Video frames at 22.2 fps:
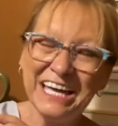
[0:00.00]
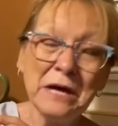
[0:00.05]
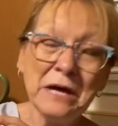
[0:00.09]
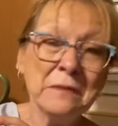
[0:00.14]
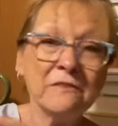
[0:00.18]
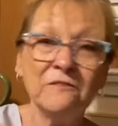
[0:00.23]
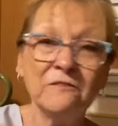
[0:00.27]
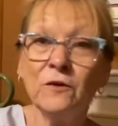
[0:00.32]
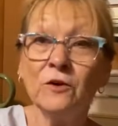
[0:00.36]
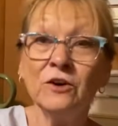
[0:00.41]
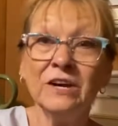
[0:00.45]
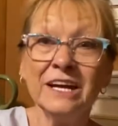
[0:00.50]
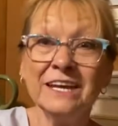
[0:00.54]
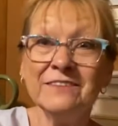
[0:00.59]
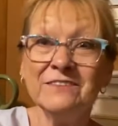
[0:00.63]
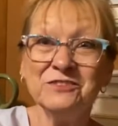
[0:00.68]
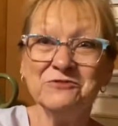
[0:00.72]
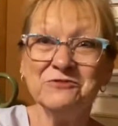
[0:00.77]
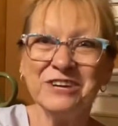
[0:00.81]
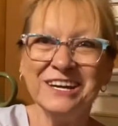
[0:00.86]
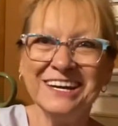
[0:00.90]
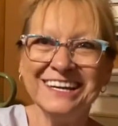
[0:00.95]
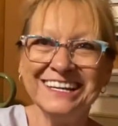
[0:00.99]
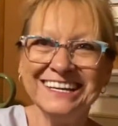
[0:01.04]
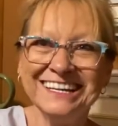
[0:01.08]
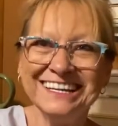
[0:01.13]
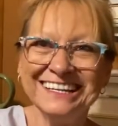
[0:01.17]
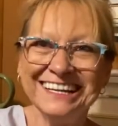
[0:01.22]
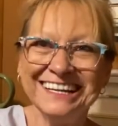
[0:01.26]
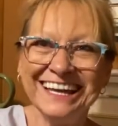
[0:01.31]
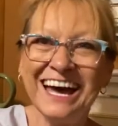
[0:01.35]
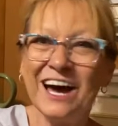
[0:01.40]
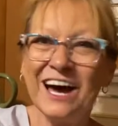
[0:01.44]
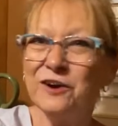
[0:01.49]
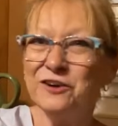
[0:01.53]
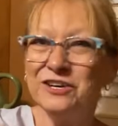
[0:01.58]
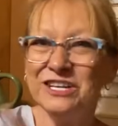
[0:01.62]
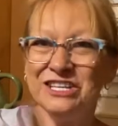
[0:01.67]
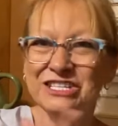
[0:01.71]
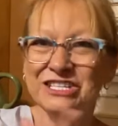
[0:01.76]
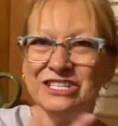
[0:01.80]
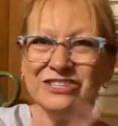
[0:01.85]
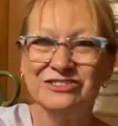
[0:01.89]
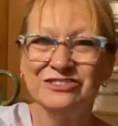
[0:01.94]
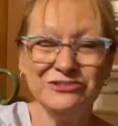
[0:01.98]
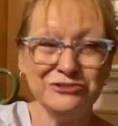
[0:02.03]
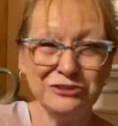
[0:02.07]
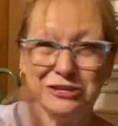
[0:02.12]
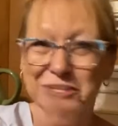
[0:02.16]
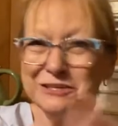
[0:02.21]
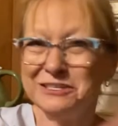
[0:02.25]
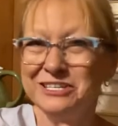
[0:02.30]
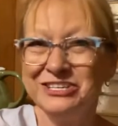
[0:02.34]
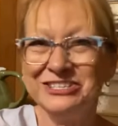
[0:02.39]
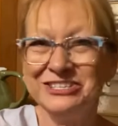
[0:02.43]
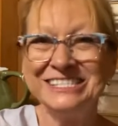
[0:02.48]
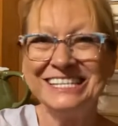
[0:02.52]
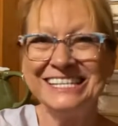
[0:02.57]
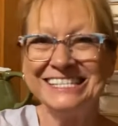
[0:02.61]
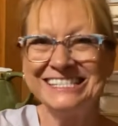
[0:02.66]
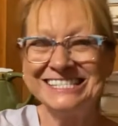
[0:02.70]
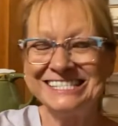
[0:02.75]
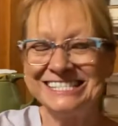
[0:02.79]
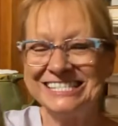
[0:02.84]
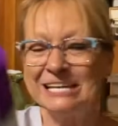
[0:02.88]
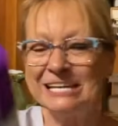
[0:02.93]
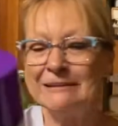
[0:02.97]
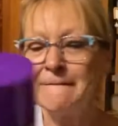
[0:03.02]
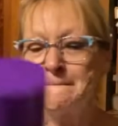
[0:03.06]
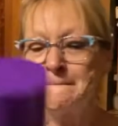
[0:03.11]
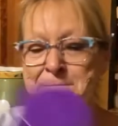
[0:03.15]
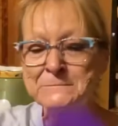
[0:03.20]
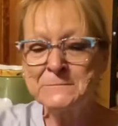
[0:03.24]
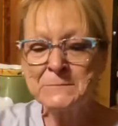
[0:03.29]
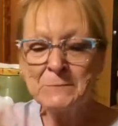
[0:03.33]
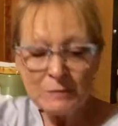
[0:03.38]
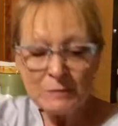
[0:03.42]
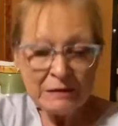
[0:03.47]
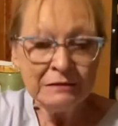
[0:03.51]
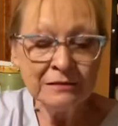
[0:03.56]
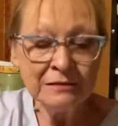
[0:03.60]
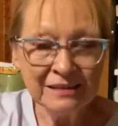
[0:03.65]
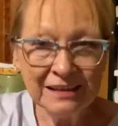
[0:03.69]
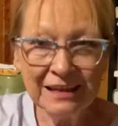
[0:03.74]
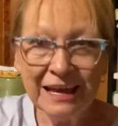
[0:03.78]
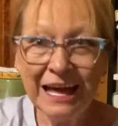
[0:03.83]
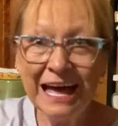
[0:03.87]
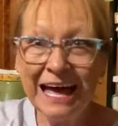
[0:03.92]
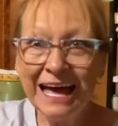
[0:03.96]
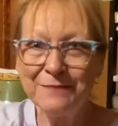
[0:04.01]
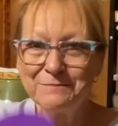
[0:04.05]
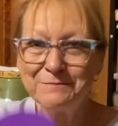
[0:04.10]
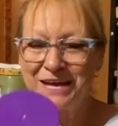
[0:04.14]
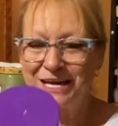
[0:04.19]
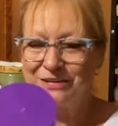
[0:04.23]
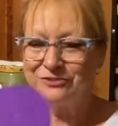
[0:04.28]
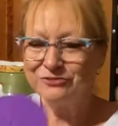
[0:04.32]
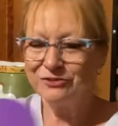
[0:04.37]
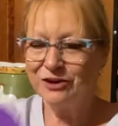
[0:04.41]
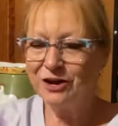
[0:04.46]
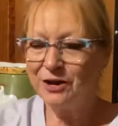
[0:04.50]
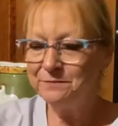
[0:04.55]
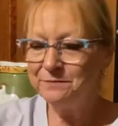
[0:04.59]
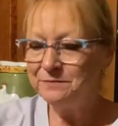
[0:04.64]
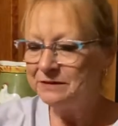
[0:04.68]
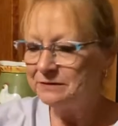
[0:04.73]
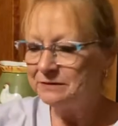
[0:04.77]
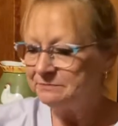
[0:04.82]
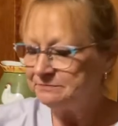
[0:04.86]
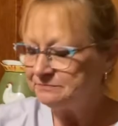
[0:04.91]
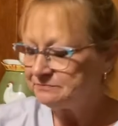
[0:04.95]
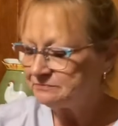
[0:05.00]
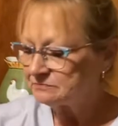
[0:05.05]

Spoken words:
Before I even read it, I already knew you could use it in sinks. I about dropped it.